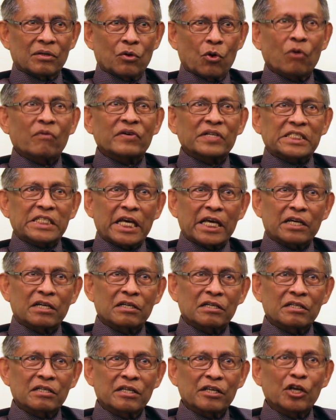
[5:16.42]

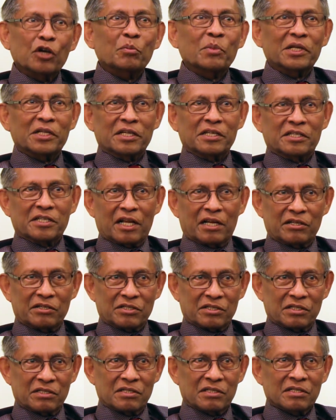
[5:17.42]
overtaken human
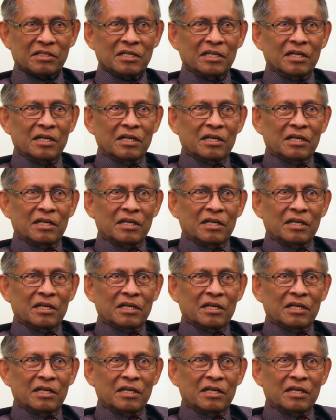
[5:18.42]
intelligence.